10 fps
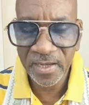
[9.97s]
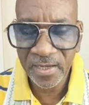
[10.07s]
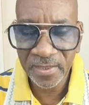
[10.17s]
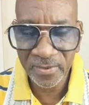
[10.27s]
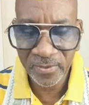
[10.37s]

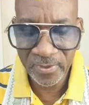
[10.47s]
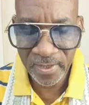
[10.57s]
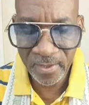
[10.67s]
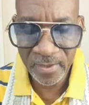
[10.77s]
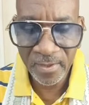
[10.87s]

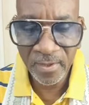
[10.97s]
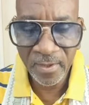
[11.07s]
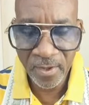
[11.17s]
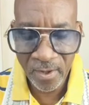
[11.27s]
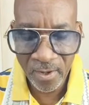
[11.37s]
Hallelujah,
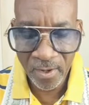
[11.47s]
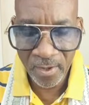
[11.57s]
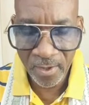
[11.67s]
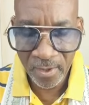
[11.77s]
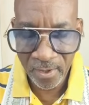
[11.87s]

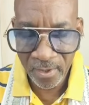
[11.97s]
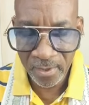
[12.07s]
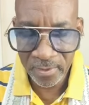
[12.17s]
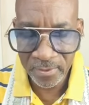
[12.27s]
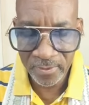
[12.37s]
our
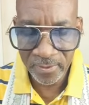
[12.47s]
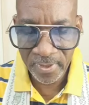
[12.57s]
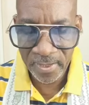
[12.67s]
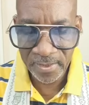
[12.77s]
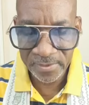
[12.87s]
God
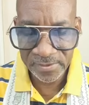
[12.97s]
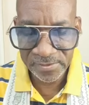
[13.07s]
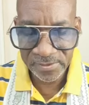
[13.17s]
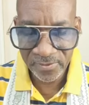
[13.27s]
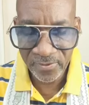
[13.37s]
reigns.